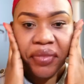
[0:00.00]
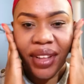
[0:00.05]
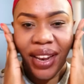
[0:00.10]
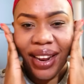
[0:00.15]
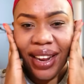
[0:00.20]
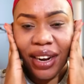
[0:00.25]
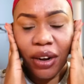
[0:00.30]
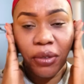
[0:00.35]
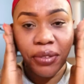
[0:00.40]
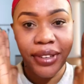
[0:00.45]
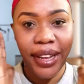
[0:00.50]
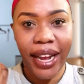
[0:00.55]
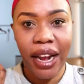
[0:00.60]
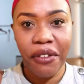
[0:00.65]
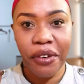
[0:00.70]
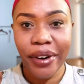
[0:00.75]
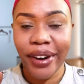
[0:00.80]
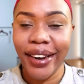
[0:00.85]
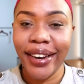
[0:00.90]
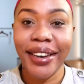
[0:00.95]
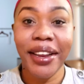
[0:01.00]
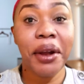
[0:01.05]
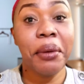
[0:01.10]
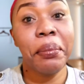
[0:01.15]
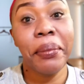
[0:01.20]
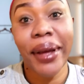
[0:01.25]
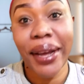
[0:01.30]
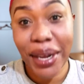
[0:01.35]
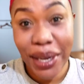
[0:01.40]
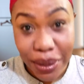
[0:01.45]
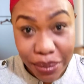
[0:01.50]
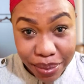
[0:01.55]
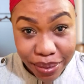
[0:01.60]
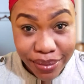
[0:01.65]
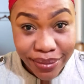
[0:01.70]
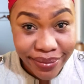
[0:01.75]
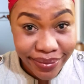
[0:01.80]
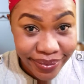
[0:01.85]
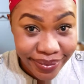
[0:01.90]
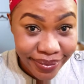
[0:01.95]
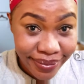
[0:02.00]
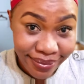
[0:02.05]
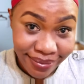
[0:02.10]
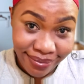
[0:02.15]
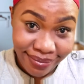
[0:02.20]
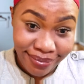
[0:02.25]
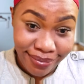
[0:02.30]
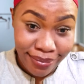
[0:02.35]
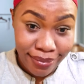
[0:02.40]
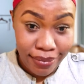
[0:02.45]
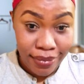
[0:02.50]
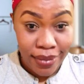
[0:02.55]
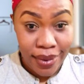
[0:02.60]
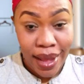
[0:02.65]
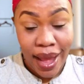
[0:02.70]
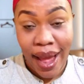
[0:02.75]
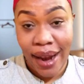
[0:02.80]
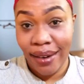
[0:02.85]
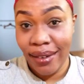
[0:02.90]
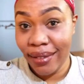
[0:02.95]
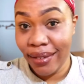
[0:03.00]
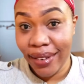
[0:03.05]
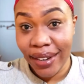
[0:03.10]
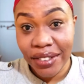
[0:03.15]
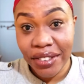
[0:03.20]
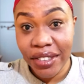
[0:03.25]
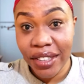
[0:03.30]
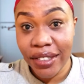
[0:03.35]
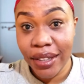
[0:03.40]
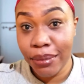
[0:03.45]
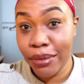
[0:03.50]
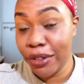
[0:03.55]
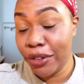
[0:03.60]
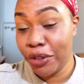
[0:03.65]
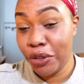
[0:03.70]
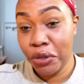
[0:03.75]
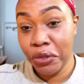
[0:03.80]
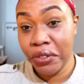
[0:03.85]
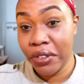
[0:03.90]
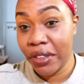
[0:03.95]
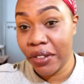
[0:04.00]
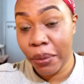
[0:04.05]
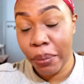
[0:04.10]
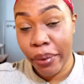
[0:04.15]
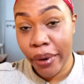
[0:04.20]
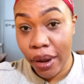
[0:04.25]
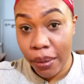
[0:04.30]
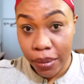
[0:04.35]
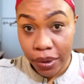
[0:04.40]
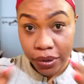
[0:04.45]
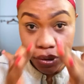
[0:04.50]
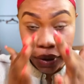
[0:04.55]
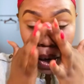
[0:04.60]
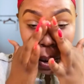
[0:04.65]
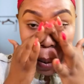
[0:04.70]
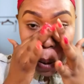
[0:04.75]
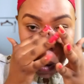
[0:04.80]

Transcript: It looks like I've already done makeup. And for instance, I'm just using the primers now.